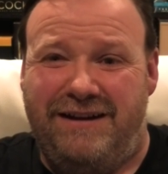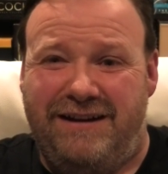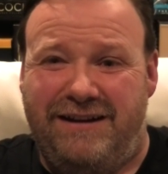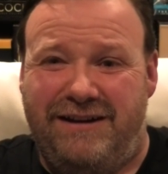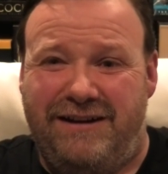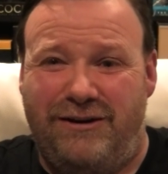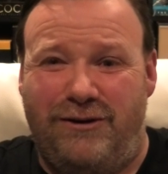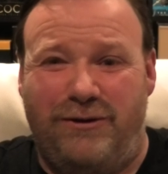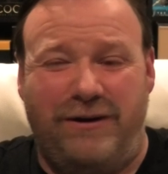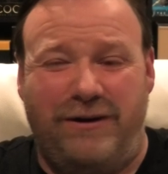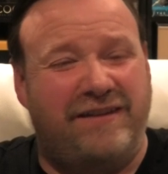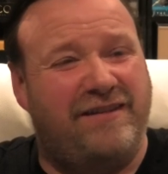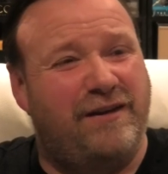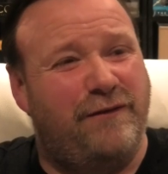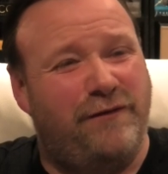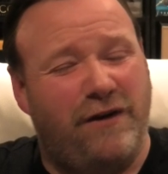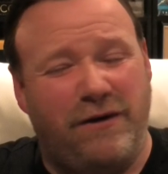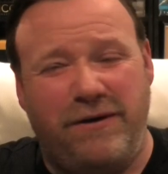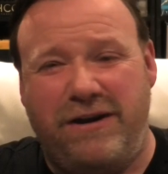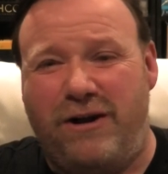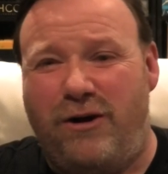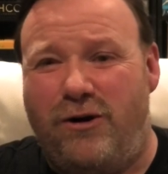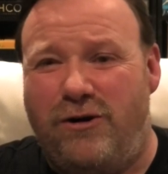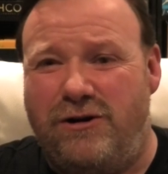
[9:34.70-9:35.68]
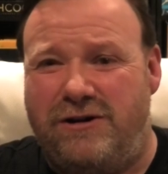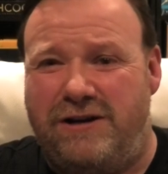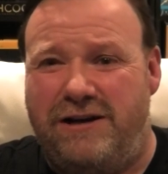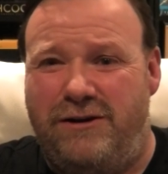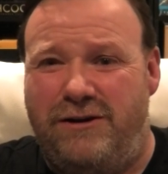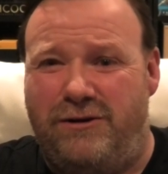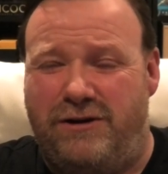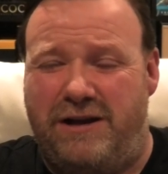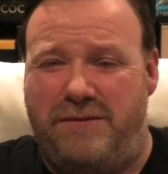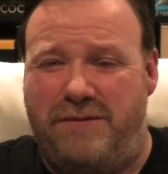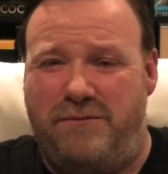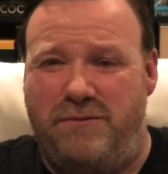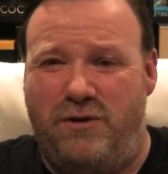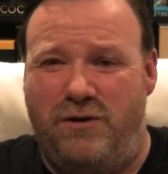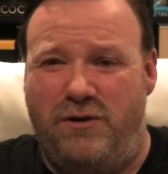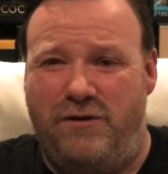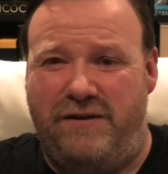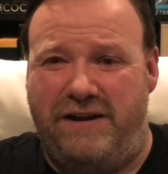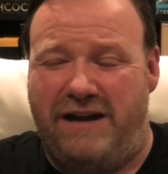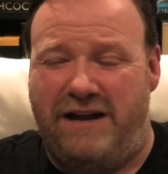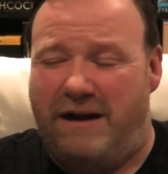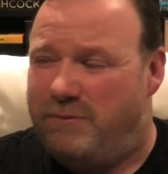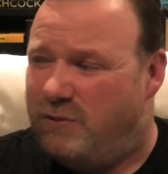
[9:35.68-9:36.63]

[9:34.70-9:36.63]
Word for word: You know, it's a very ugly looking movie.